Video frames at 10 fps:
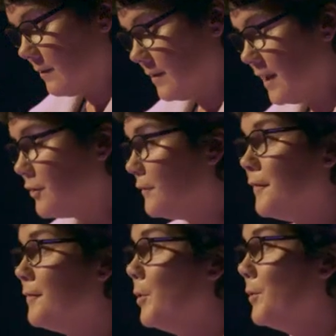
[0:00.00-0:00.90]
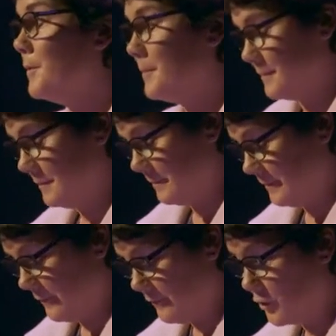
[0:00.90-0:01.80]
neither of us spoke
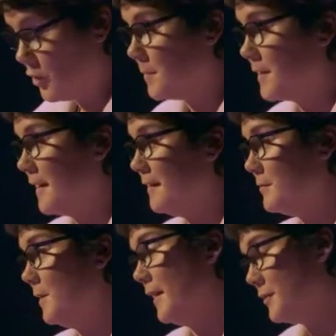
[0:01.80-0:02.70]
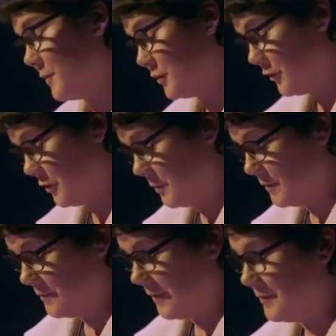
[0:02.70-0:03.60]
for a couple of days. Well, not to each other, but
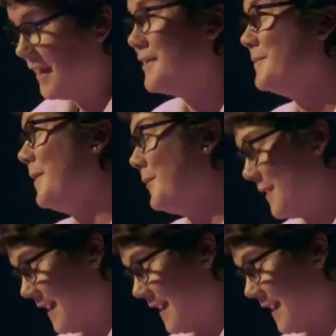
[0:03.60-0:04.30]
not about what